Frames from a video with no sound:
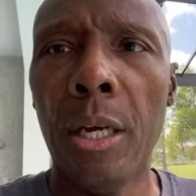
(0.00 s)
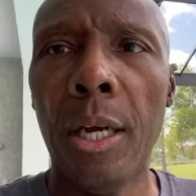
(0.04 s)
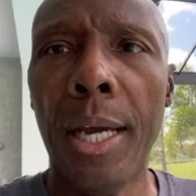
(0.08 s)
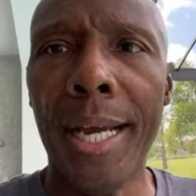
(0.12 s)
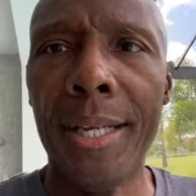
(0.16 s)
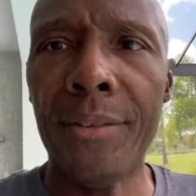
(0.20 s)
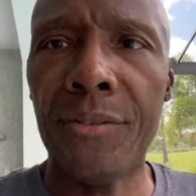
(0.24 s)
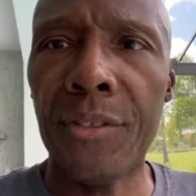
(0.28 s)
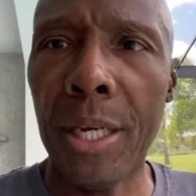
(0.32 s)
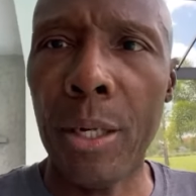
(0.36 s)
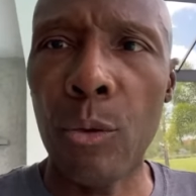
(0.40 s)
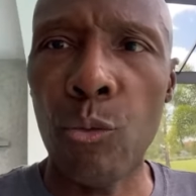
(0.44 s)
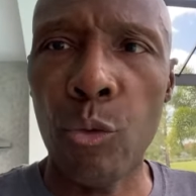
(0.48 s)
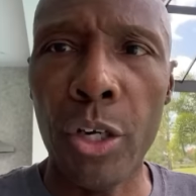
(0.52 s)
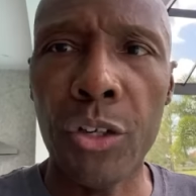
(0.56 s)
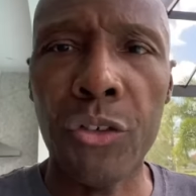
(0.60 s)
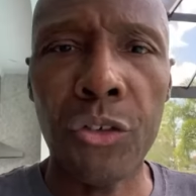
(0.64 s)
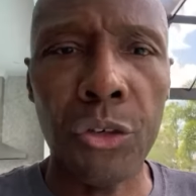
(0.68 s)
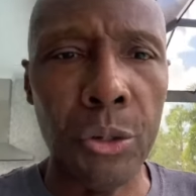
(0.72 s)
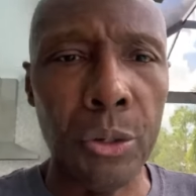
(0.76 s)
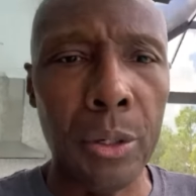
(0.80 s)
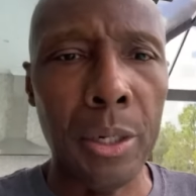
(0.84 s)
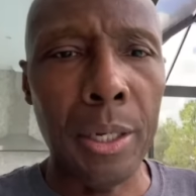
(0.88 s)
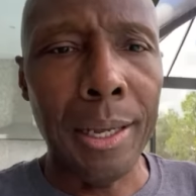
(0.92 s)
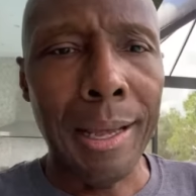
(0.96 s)
and say,
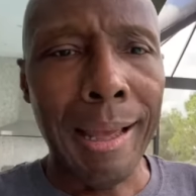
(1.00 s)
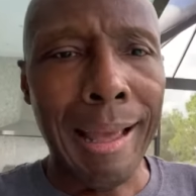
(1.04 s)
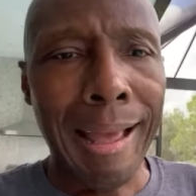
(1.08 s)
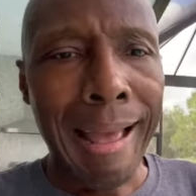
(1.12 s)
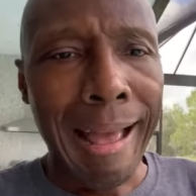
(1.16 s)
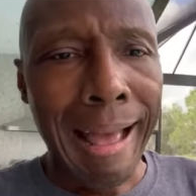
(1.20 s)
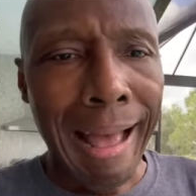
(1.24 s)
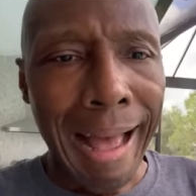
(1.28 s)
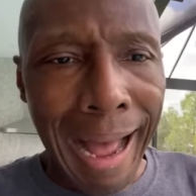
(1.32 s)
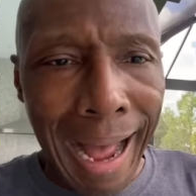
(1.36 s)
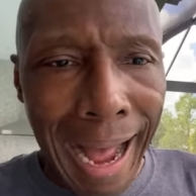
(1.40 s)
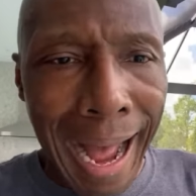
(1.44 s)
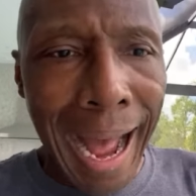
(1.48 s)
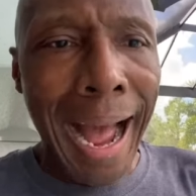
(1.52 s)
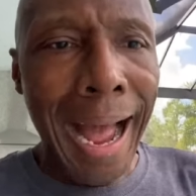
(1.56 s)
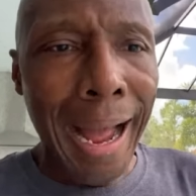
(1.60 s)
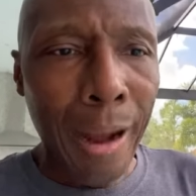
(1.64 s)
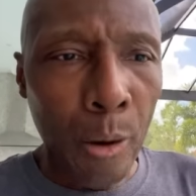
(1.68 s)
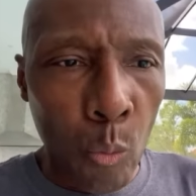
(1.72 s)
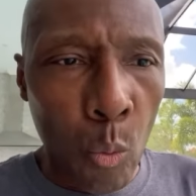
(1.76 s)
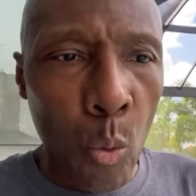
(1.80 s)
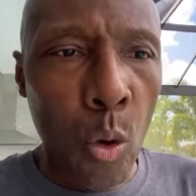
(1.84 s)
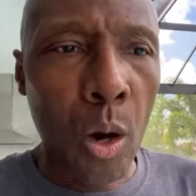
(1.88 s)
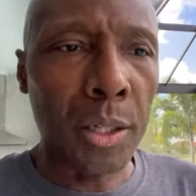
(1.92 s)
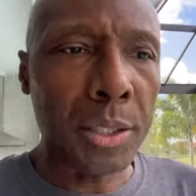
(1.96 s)
Richard, I
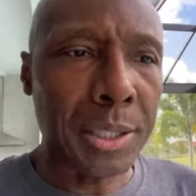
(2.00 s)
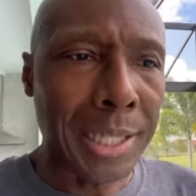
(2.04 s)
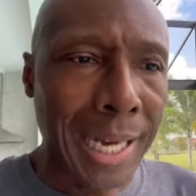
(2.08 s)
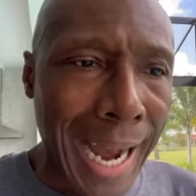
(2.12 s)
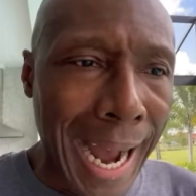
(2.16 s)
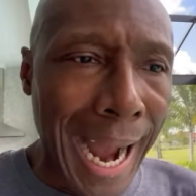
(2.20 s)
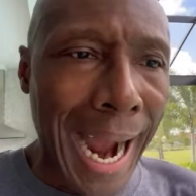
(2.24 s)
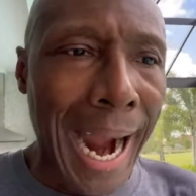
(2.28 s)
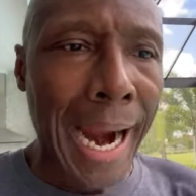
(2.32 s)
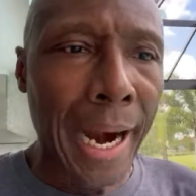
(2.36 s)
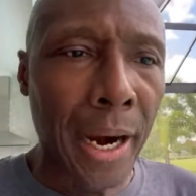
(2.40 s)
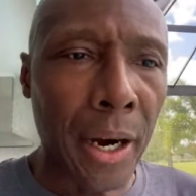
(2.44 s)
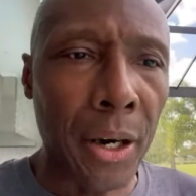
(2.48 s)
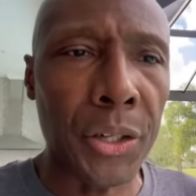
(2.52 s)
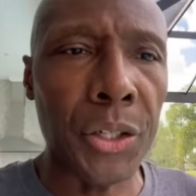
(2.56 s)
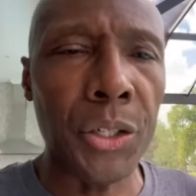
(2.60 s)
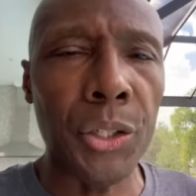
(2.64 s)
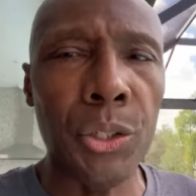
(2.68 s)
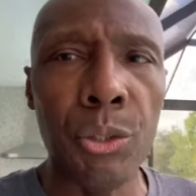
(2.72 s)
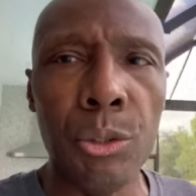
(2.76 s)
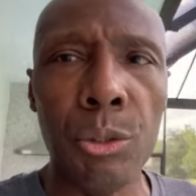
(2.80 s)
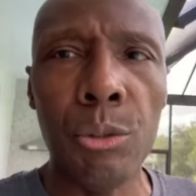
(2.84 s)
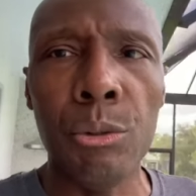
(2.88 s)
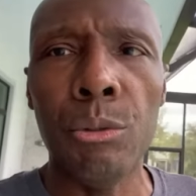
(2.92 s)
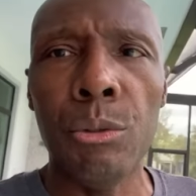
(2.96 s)
want to hire
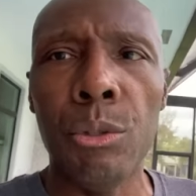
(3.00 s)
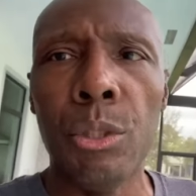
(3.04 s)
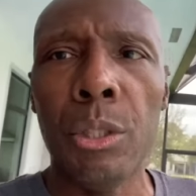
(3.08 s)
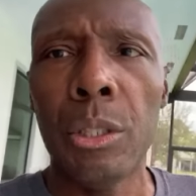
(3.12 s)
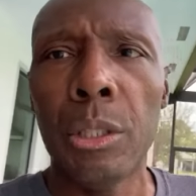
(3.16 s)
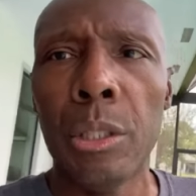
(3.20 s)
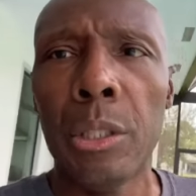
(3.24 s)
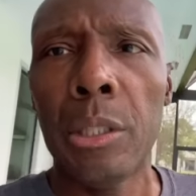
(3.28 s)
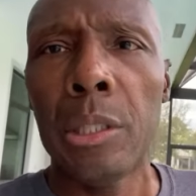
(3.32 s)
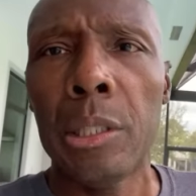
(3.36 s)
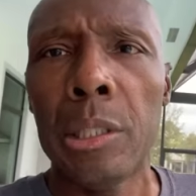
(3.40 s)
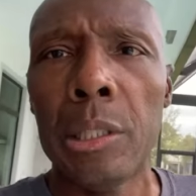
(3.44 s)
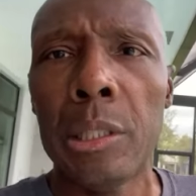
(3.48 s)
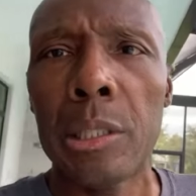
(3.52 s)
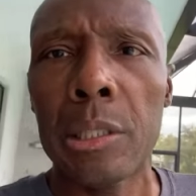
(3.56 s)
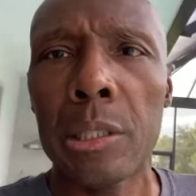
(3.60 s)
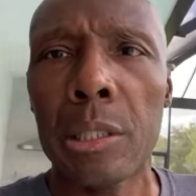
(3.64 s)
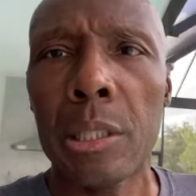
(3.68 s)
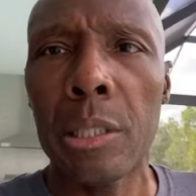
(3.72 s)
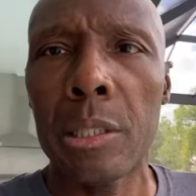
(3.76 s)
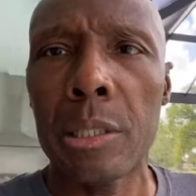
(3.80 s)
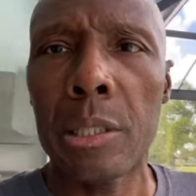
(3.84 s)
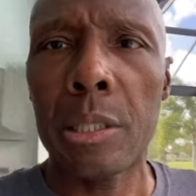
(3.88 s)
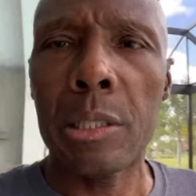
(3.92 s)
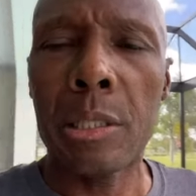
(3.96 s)
you
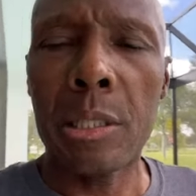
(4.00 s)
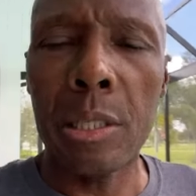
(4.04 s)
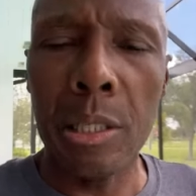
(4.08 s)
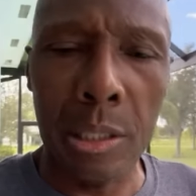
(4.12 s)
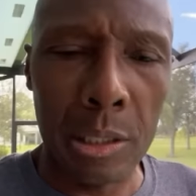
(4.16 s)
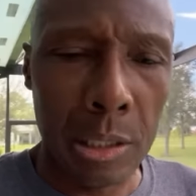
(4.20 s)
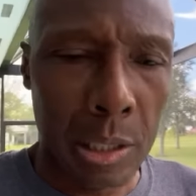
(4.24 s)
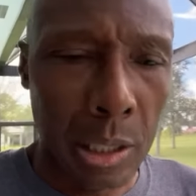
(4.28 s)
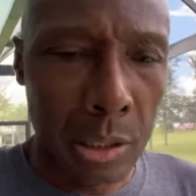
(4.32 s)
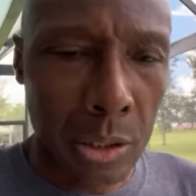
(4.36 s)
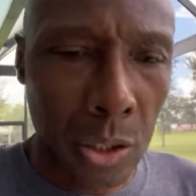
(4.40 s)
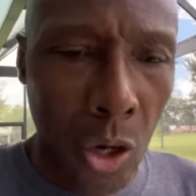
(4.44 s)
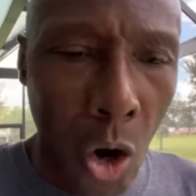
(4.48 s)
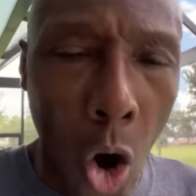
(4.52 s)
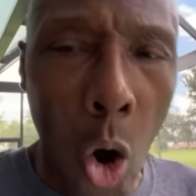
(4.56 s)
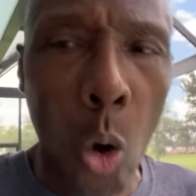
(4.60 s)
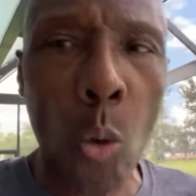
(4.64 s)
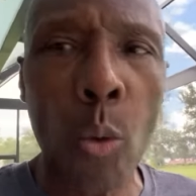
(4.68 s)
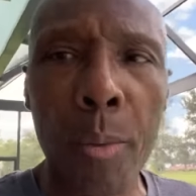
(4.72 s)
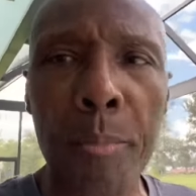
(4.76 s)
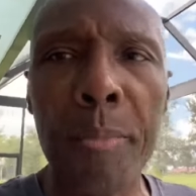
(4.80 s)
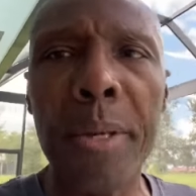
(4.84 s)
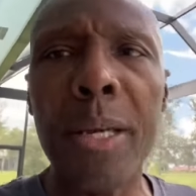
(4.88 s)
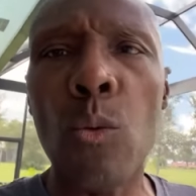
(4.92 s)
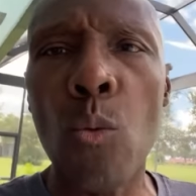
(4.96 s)
to, to, to talk
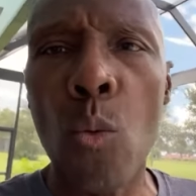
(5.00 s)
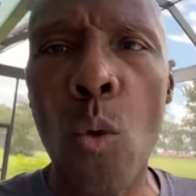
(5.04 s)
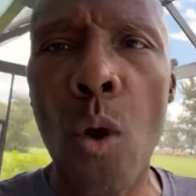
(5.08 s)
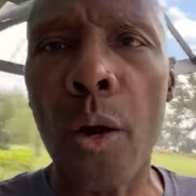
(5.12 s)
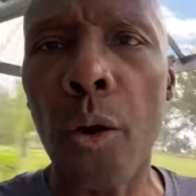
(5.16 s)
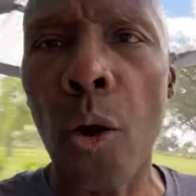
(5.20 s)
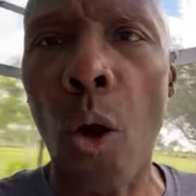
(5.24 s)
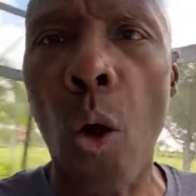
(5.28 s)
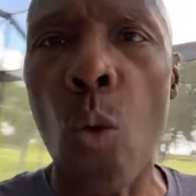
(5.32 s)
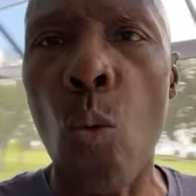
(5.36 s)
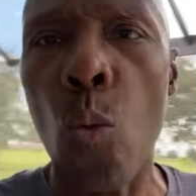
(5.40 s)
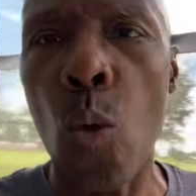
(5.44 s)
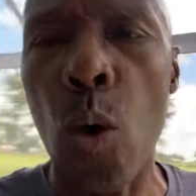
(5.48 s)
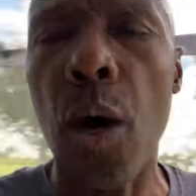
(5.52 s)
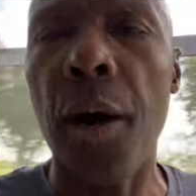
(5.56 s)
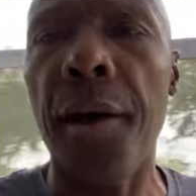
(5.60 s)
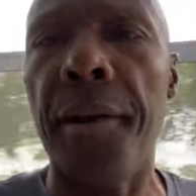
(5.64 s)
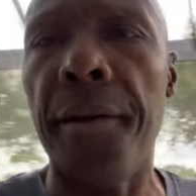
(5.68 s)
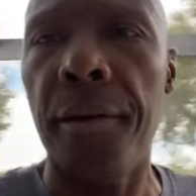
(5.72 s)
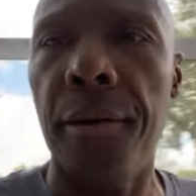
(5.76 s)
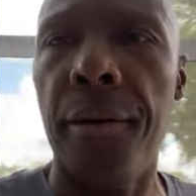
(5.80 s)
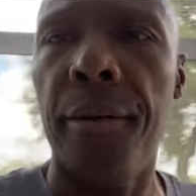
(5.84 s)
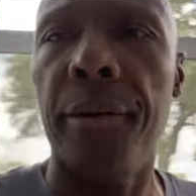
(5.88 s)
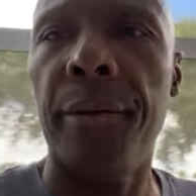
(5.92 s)
with me one on one